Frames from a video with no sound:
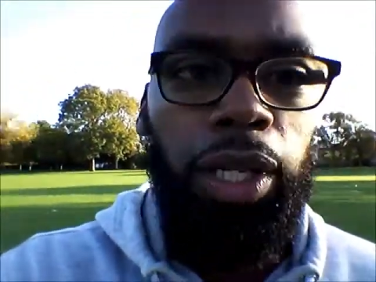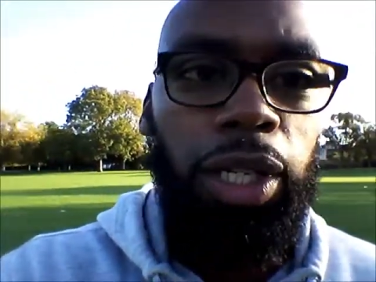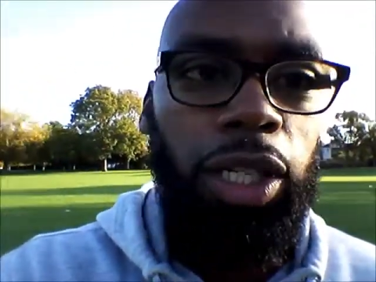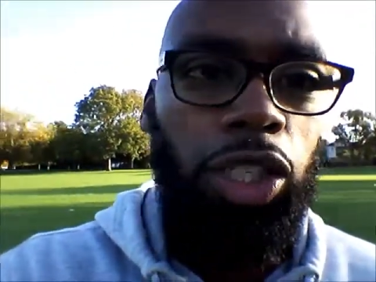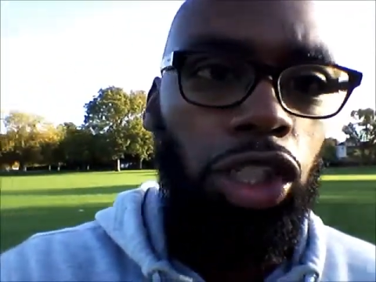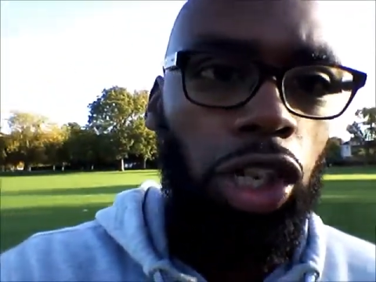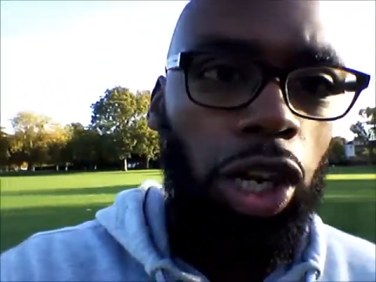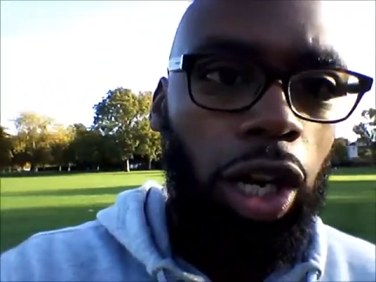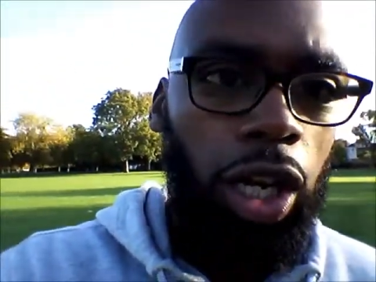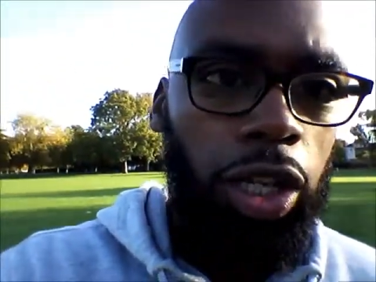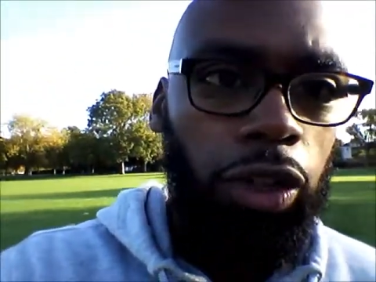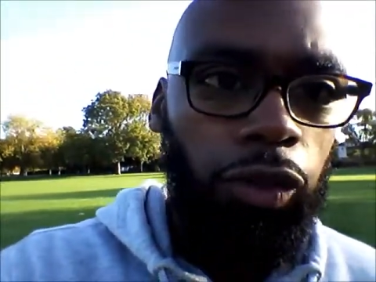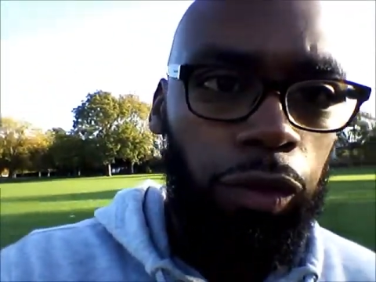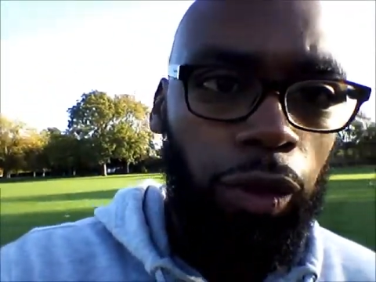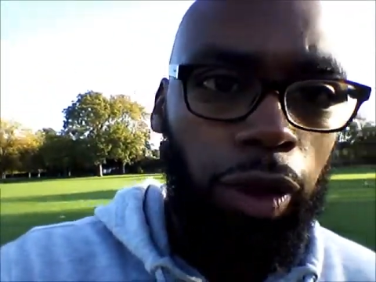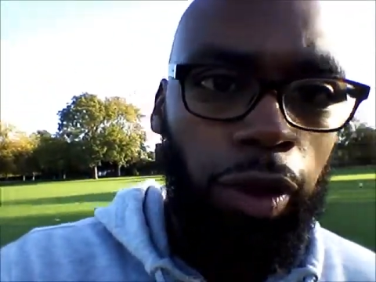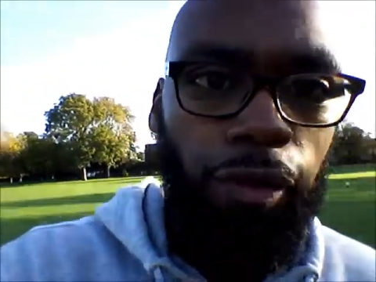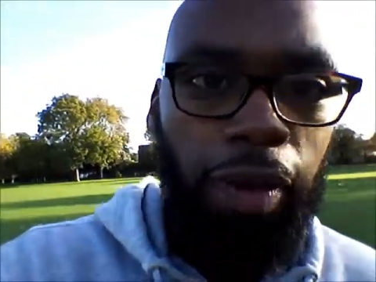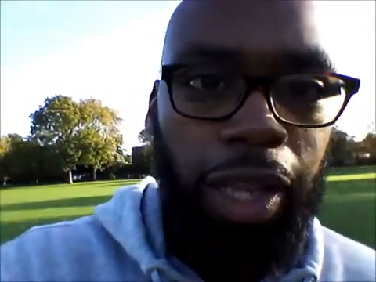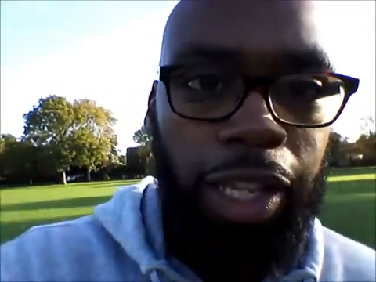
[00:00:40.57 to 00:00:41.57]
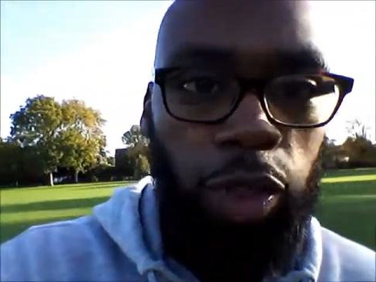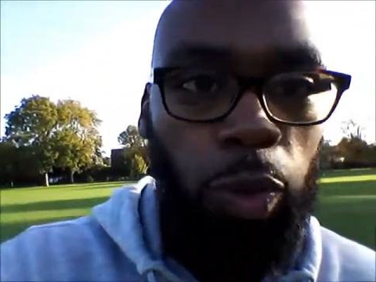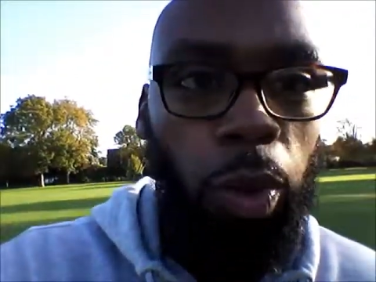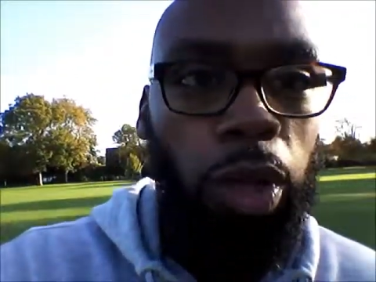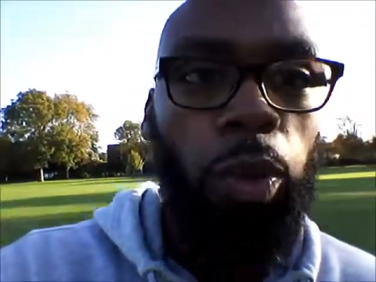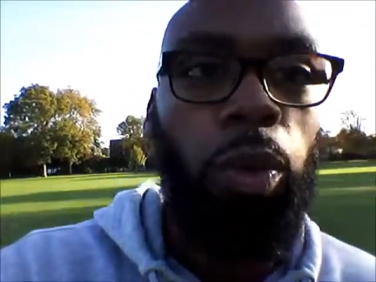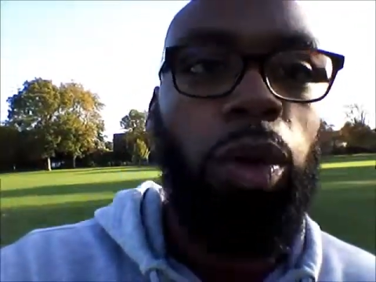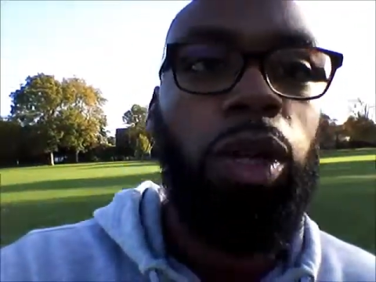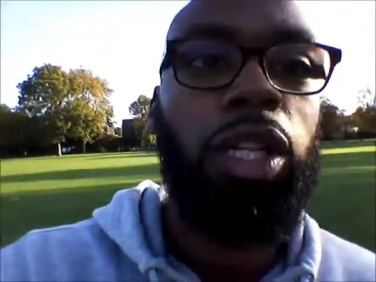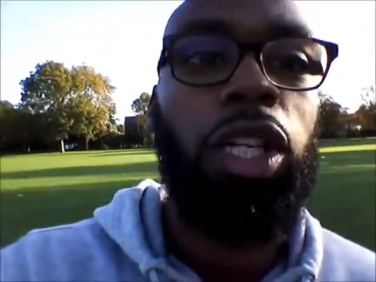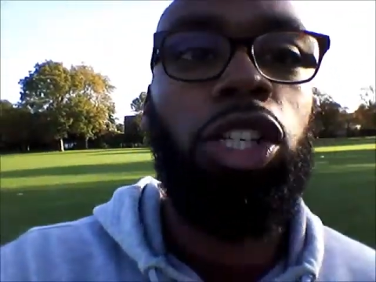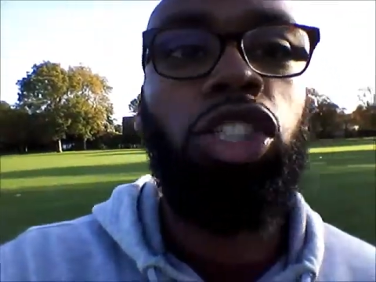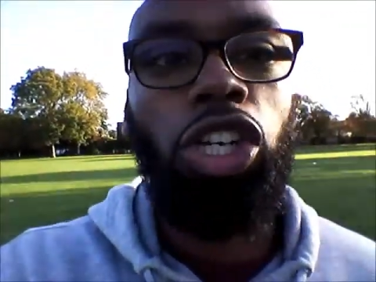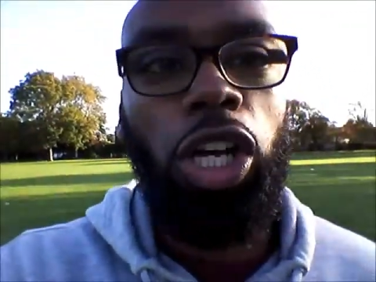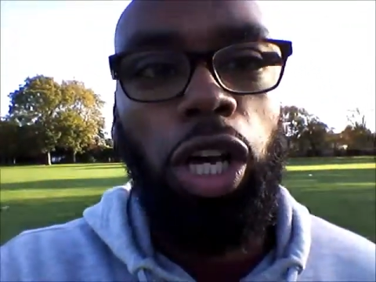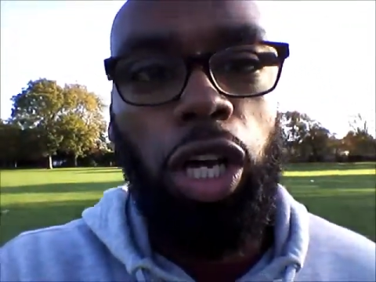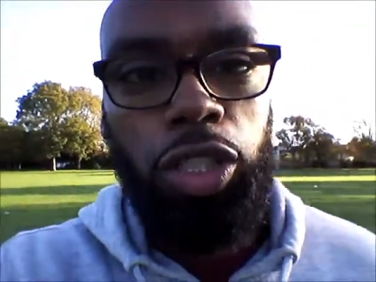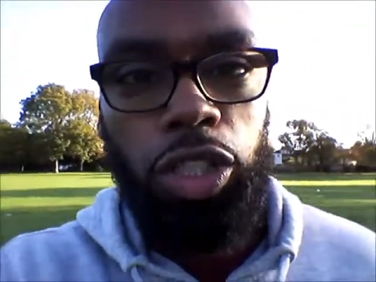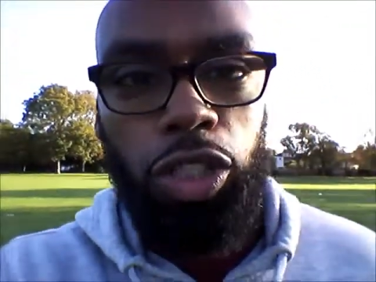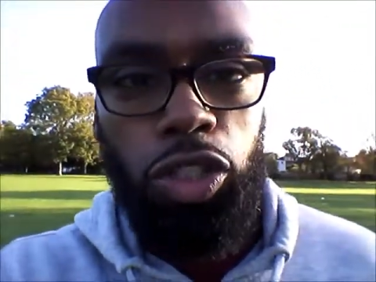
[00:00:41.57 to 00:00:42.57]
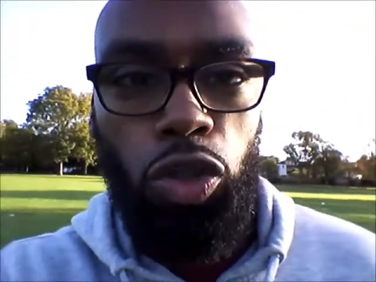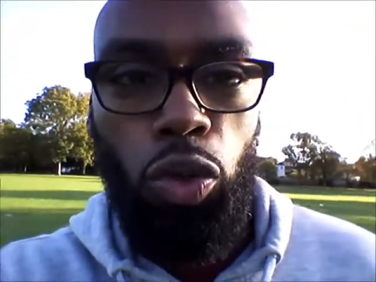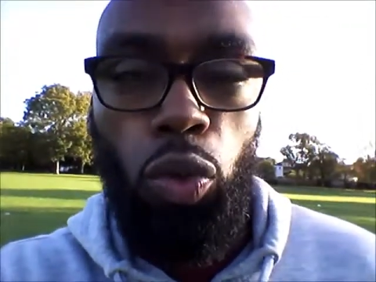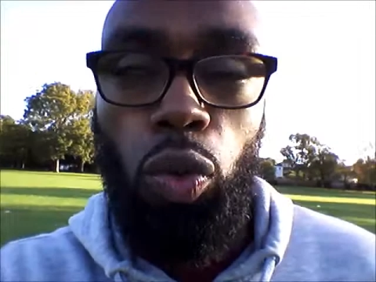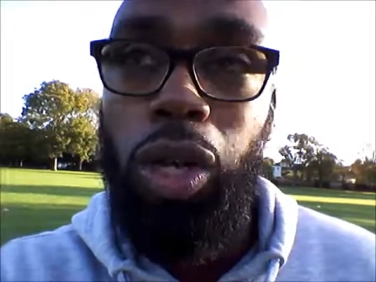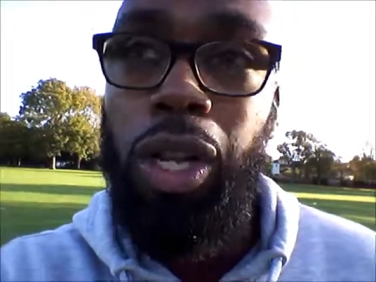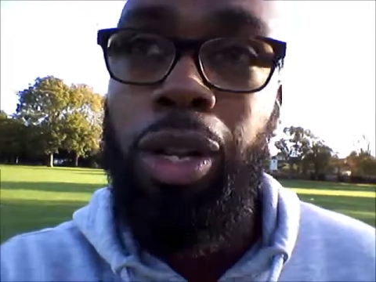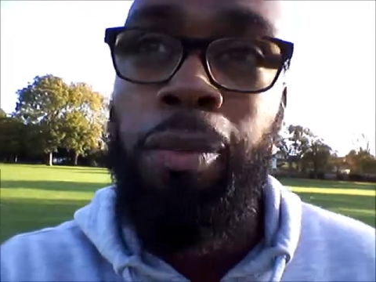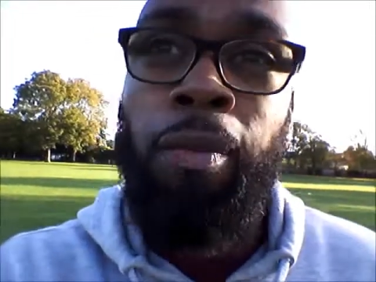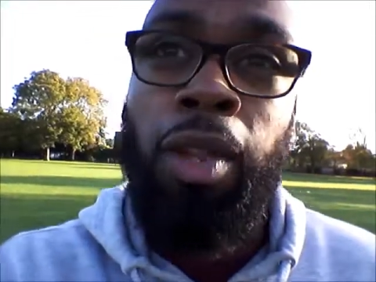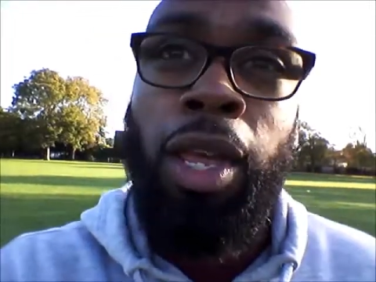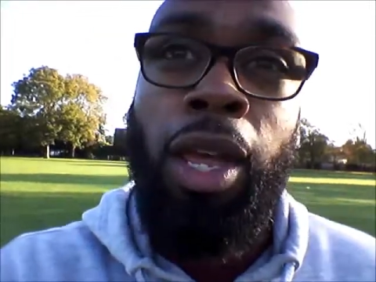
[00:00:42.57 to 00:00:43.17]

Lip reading: to charge for events, whether we were going to charge at all. And